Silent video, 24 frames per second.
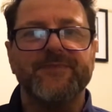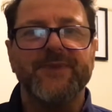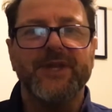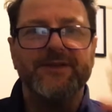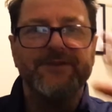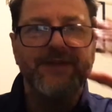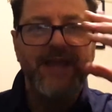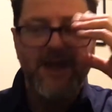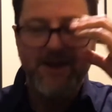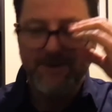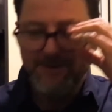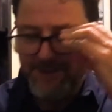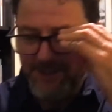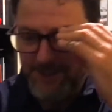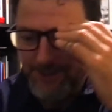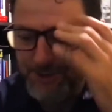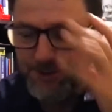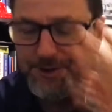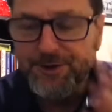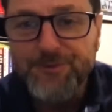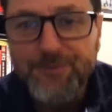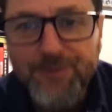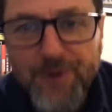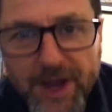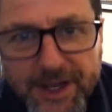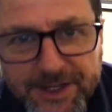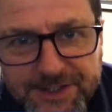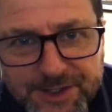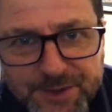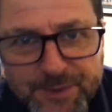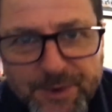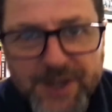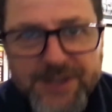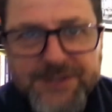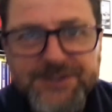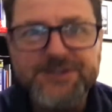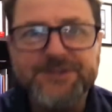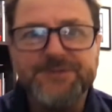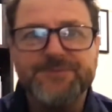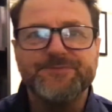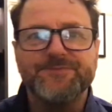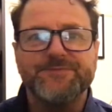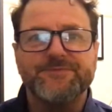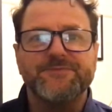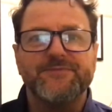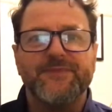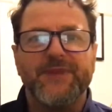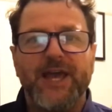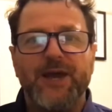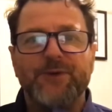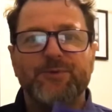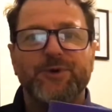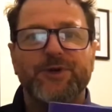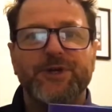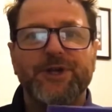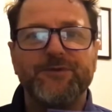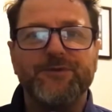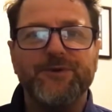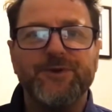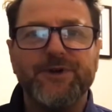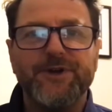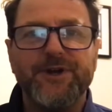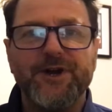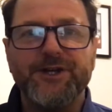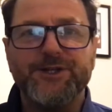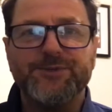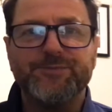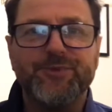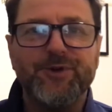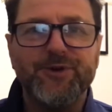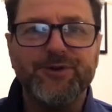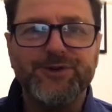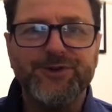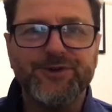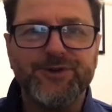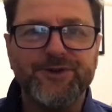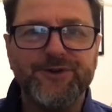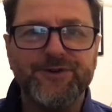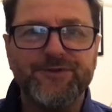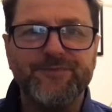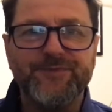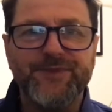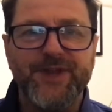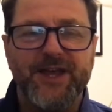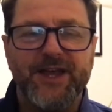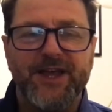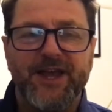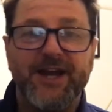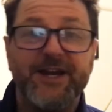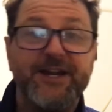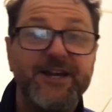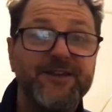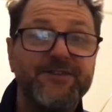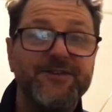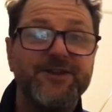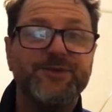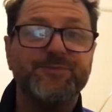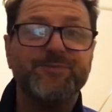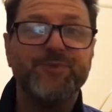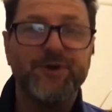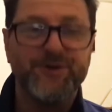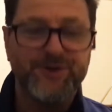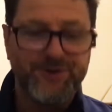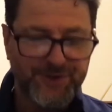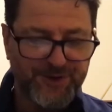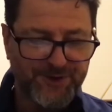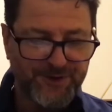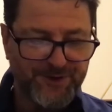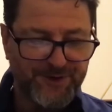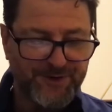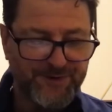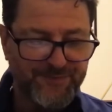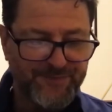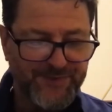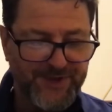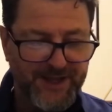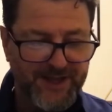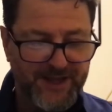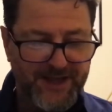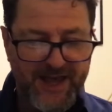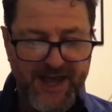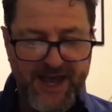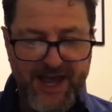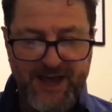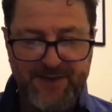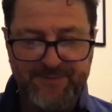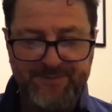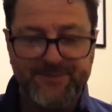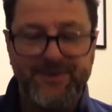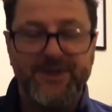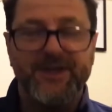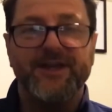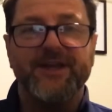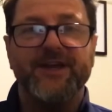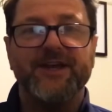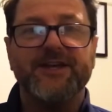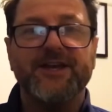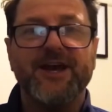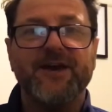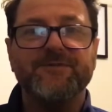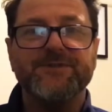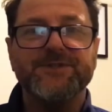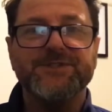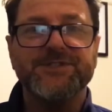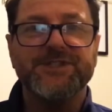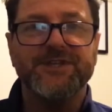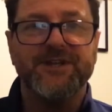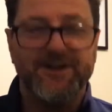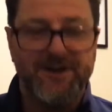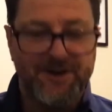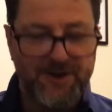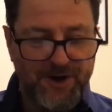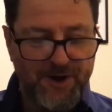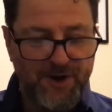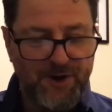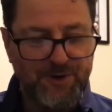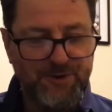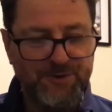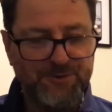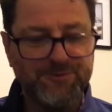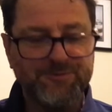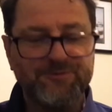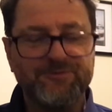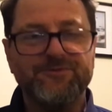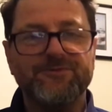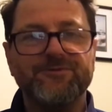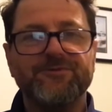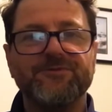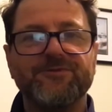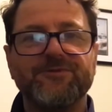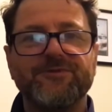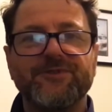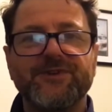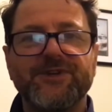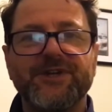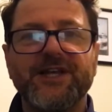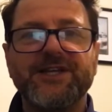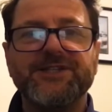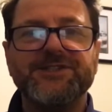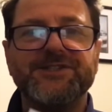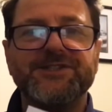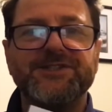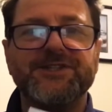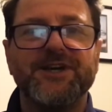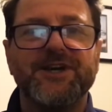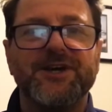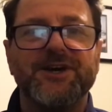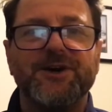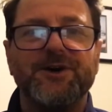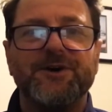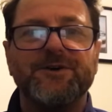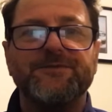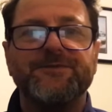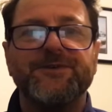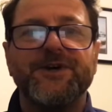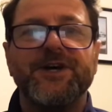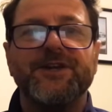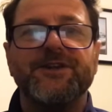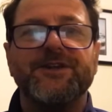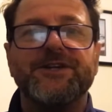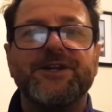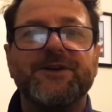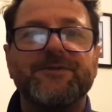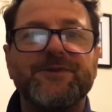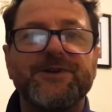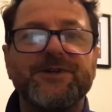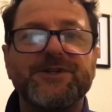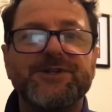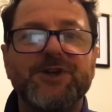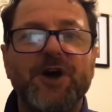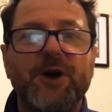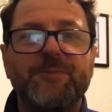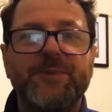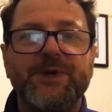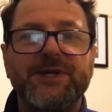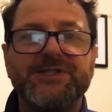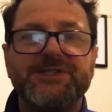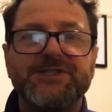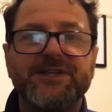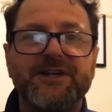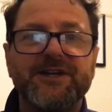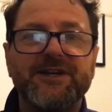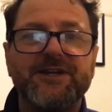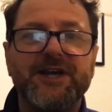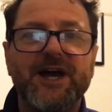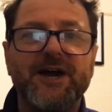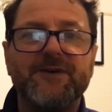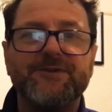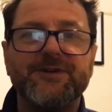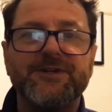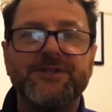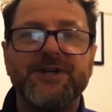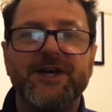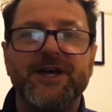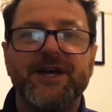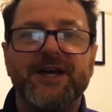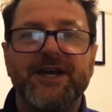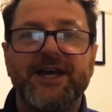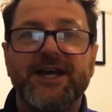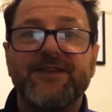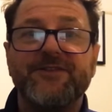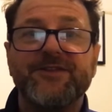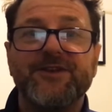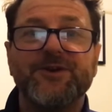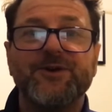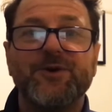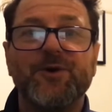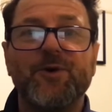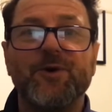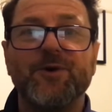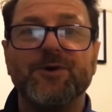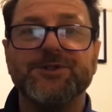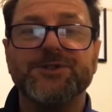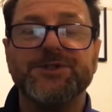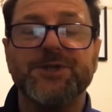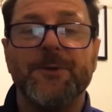Now, you can write to us and we'll give you a nice brochure, and in this brochure it covers a whole list of the different topics that are covered in the course.